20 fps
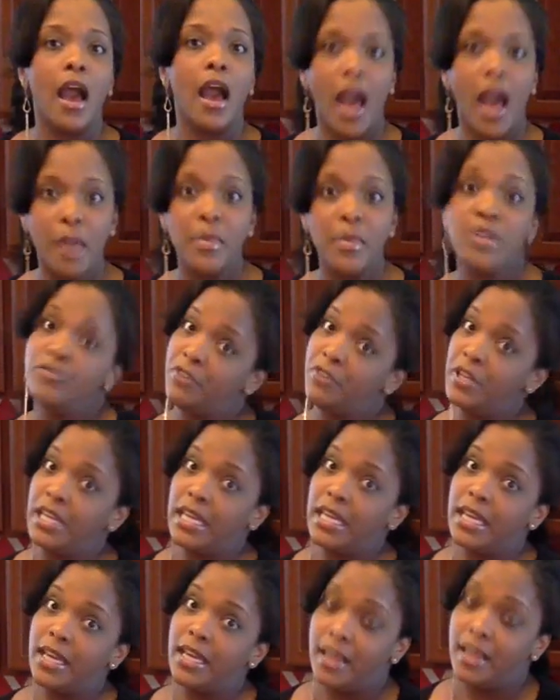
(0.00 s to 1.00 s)
I mean, really.
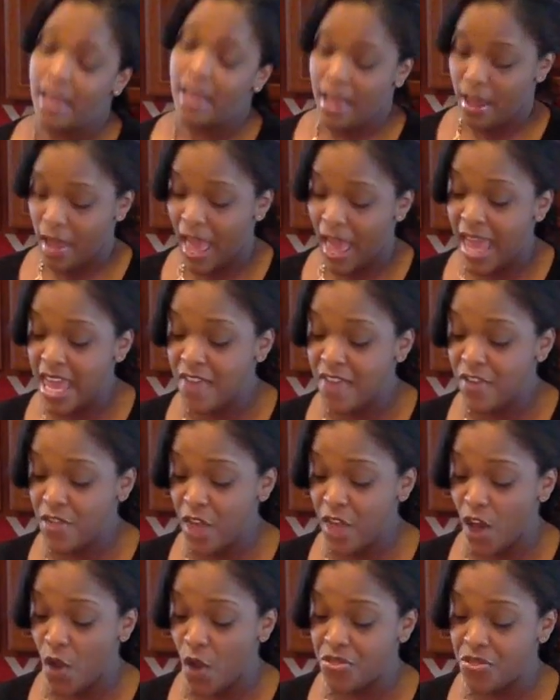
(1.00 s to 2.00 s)
Even
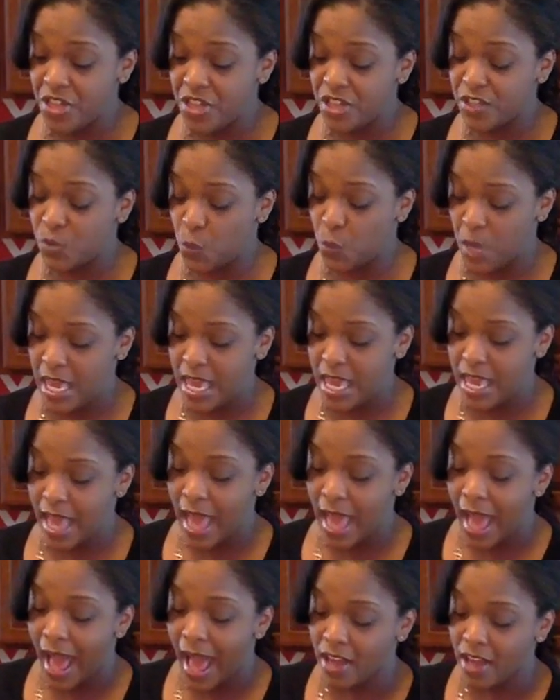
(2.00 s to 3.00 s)
though this week,
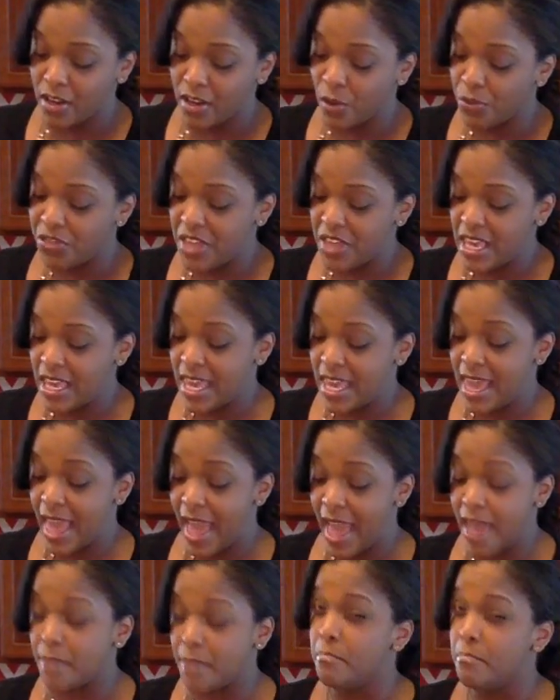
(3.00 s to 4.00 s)
I don't think he
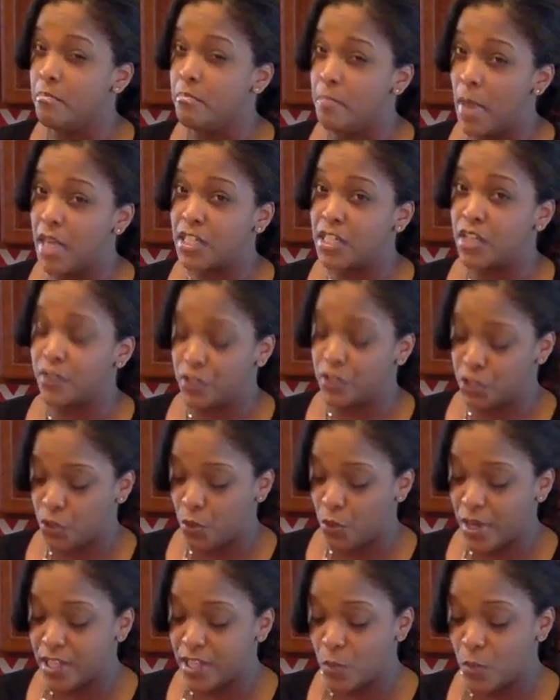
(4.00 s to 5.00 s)
had much of a
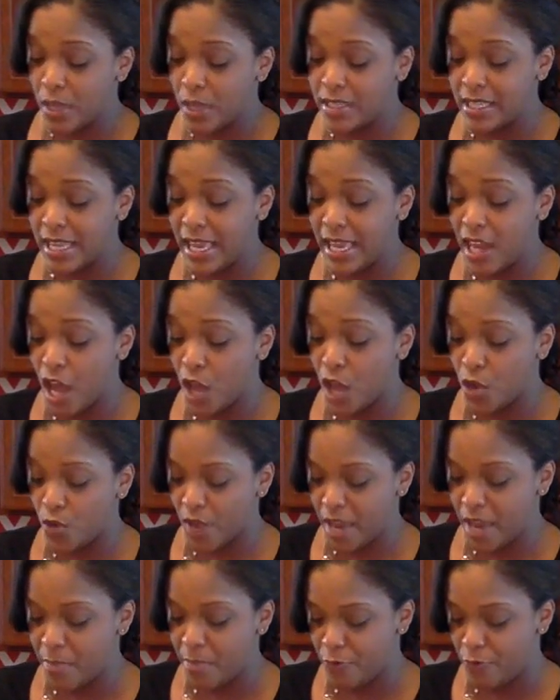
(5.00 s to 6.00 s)
choice. Once again, a
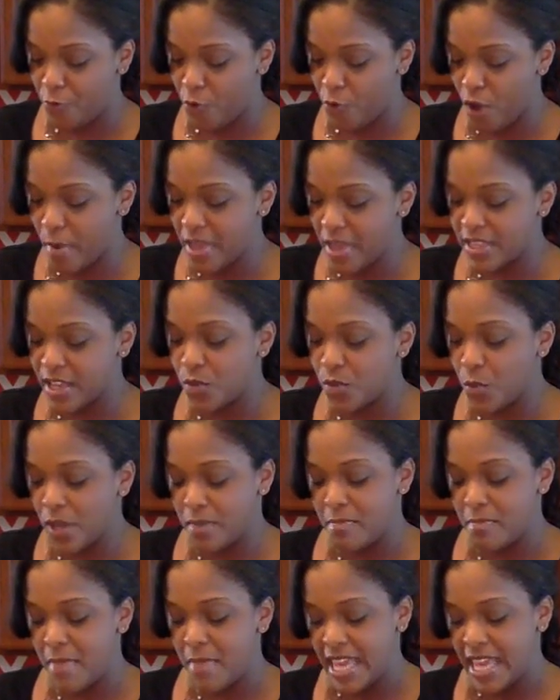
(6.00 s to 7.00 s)
great performance, and what
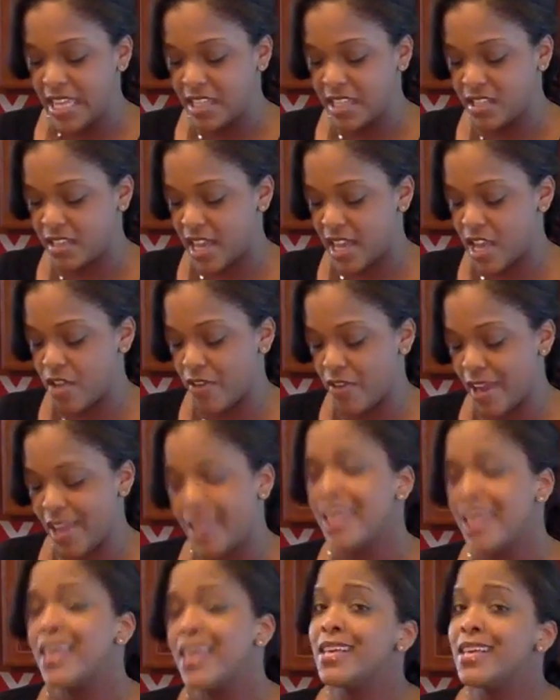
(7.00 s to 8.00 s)
made it stay
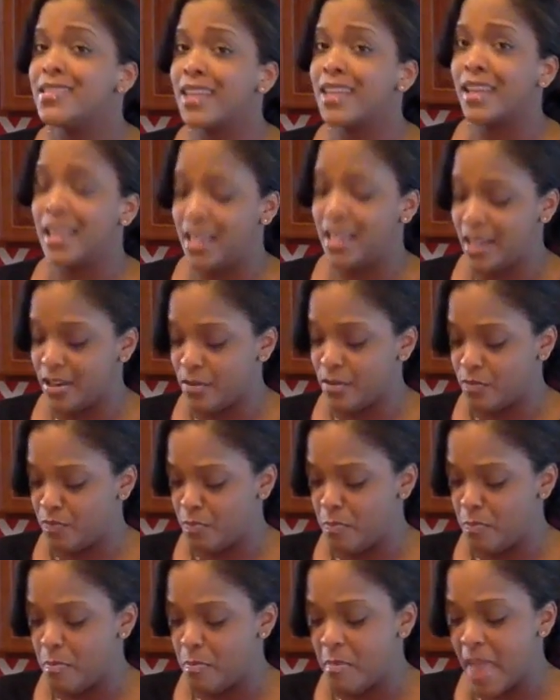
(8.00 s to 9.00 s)
great is that he didn't
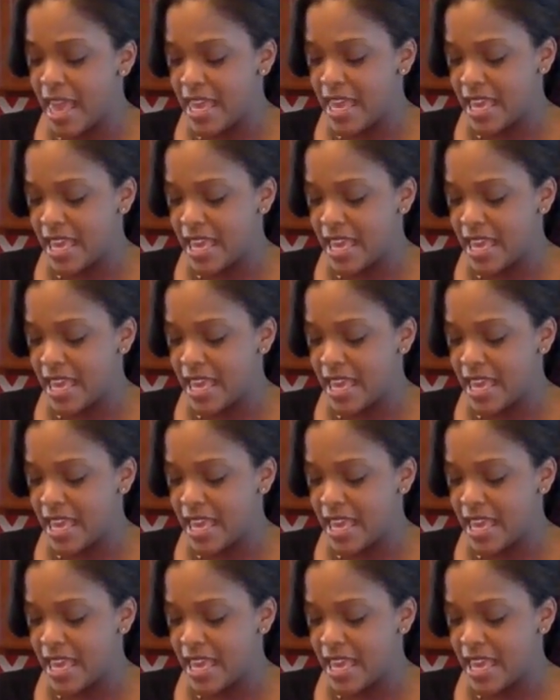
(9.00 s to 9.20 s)
make